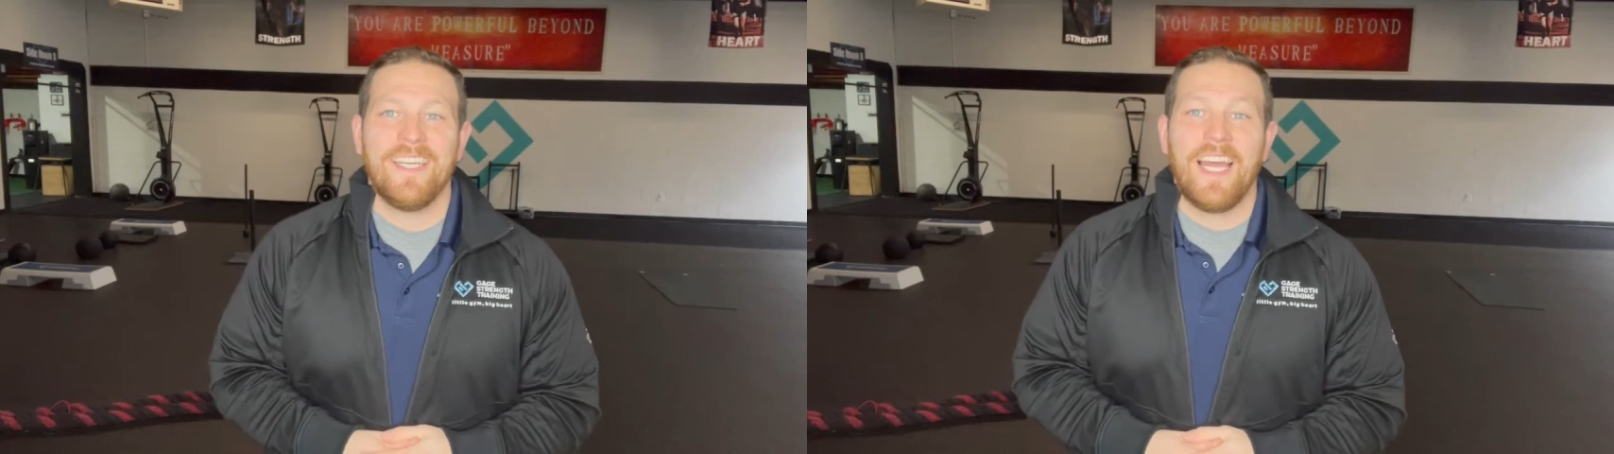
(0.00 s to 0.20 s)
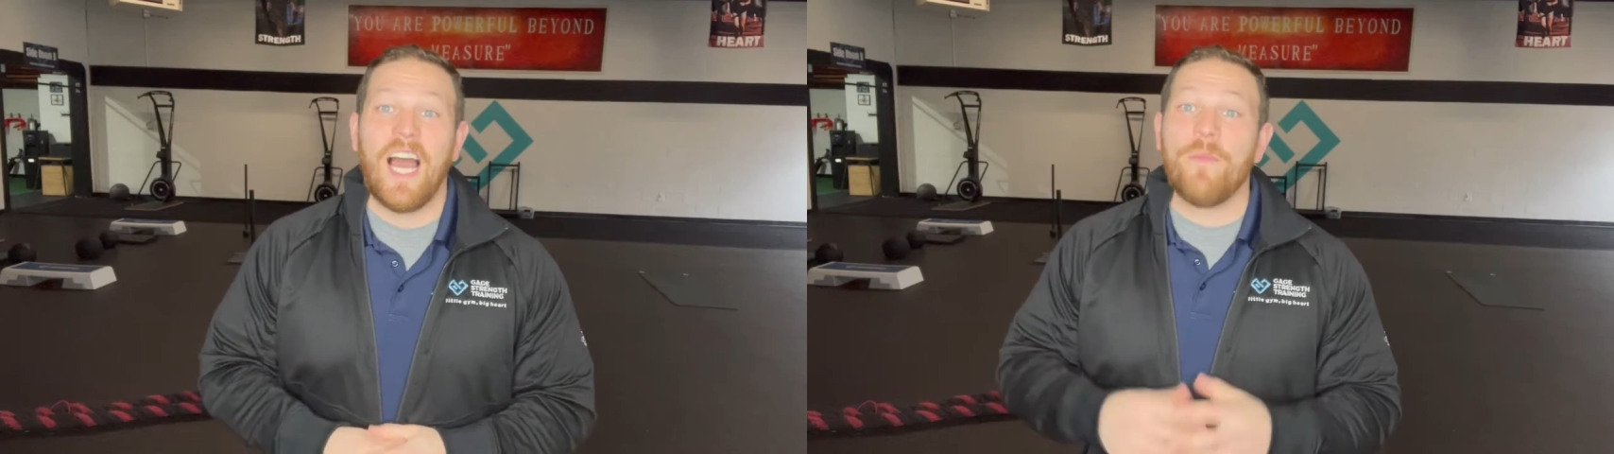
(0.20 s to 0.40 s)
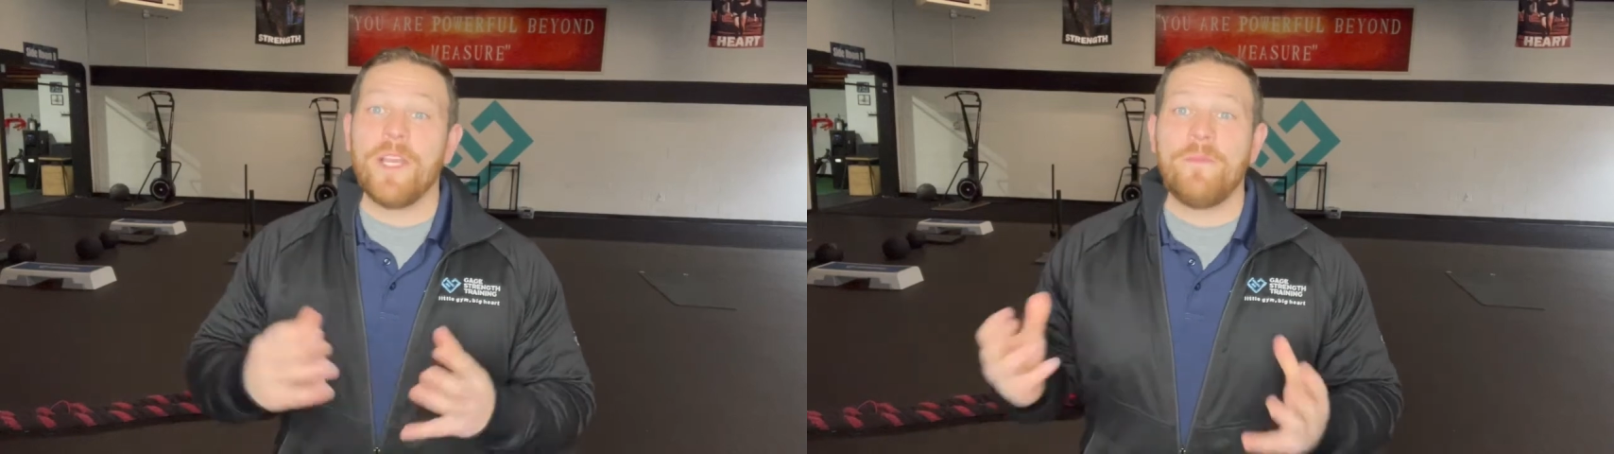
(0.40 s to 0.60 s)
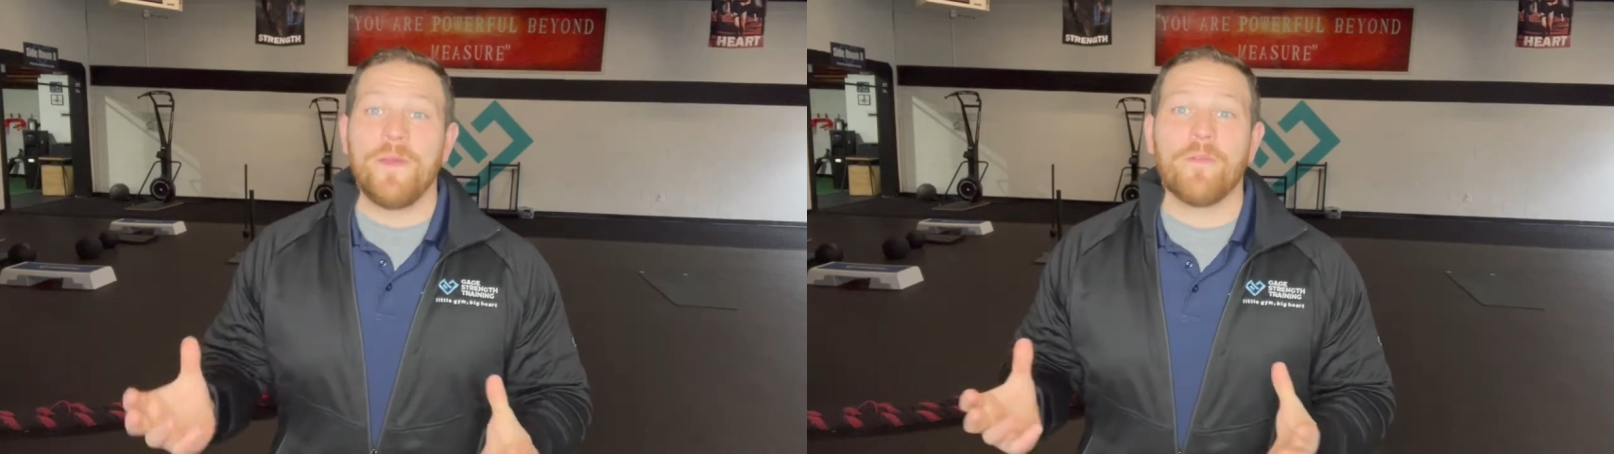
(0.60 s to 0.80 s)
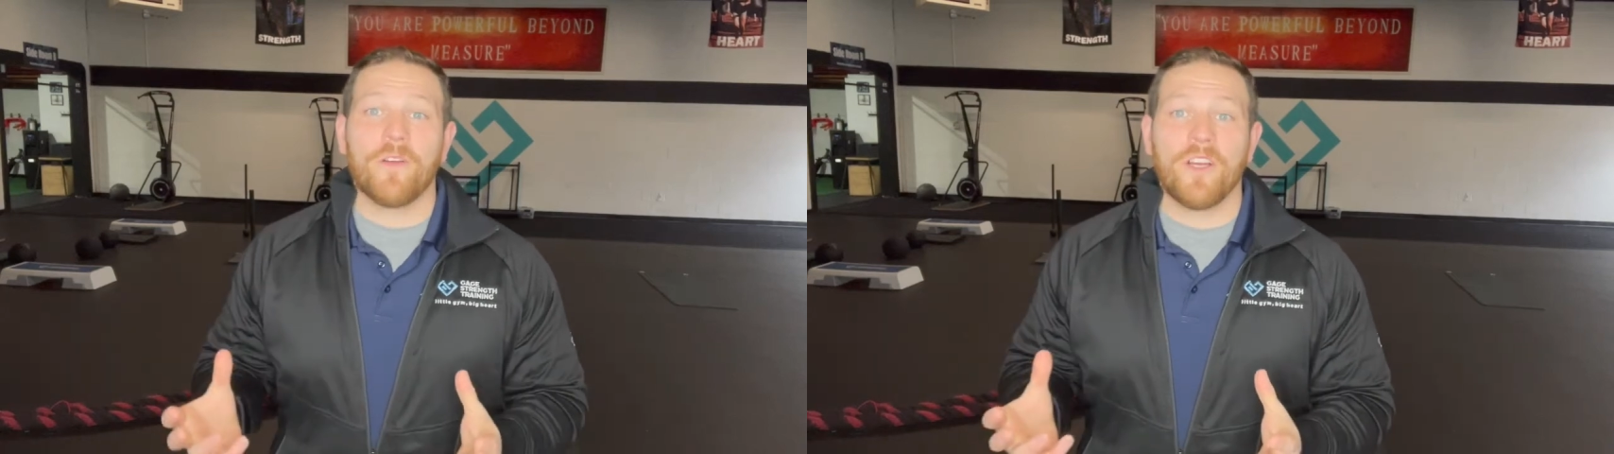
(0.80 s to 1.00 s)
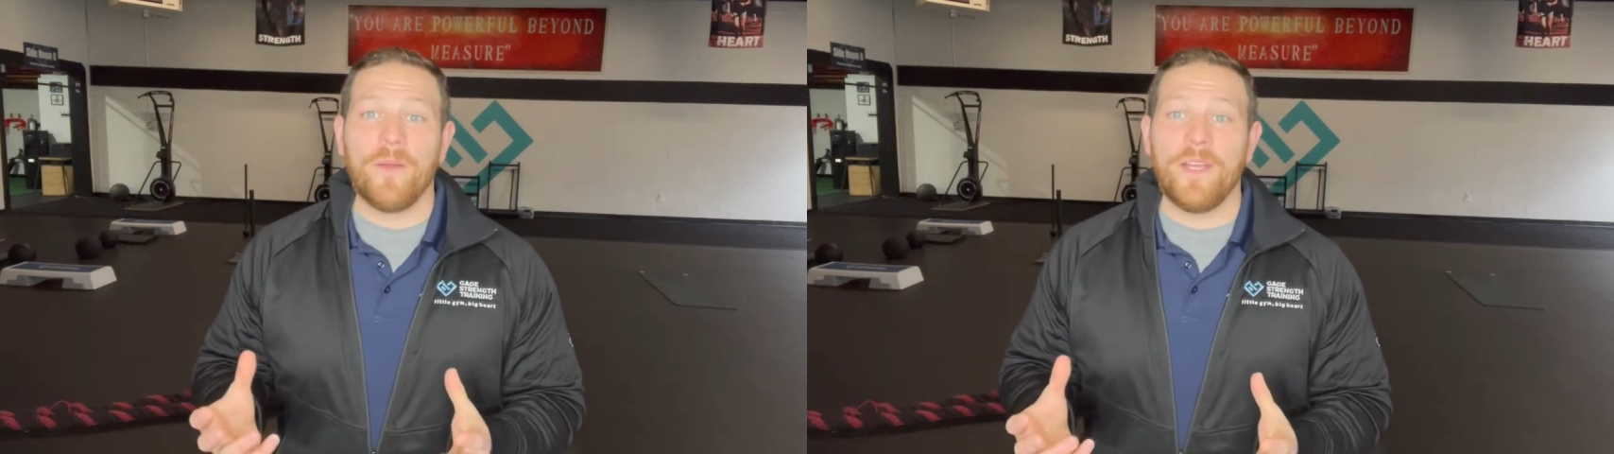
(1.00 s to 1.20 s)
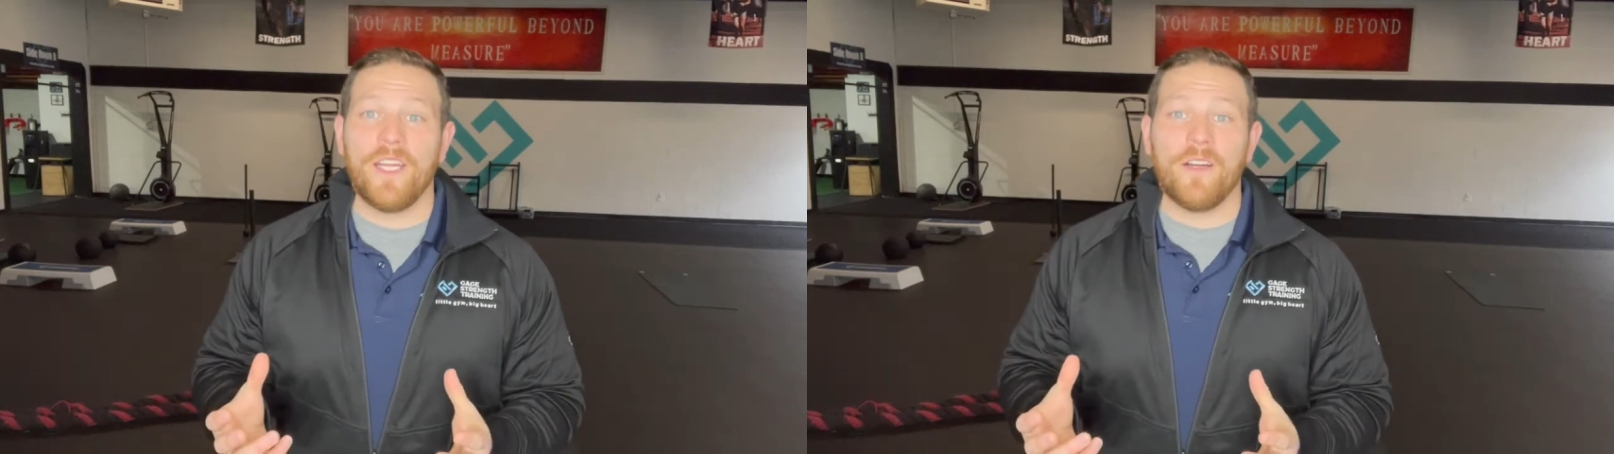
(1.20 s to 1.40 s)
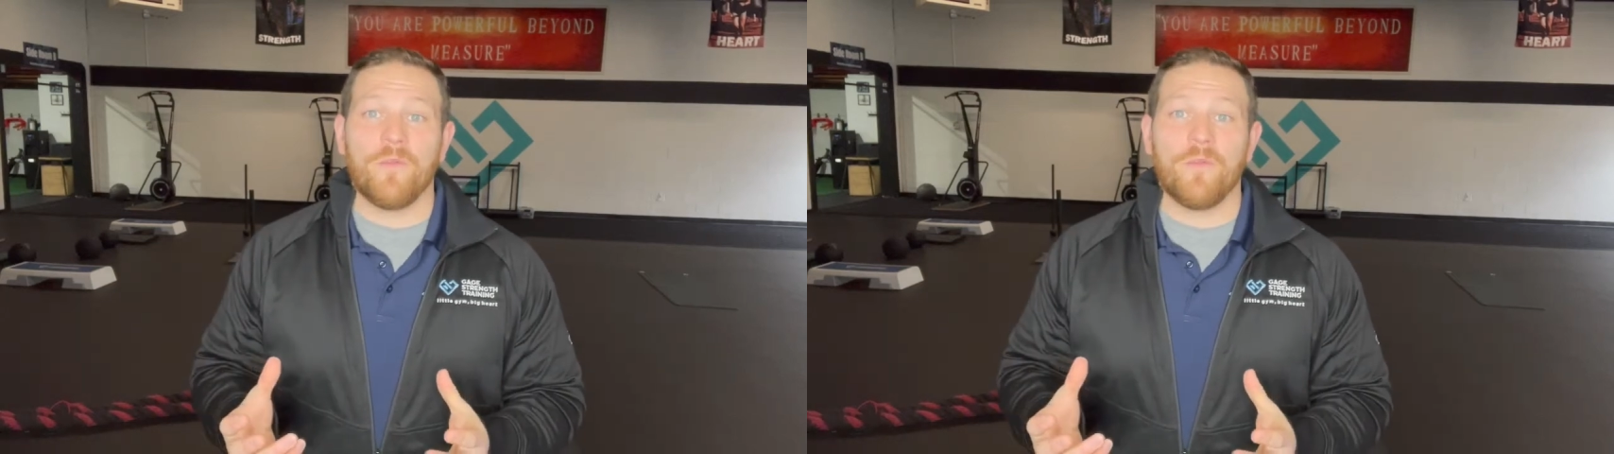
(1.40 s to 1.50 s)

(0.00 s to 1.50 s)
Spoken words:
How many people are going to be in a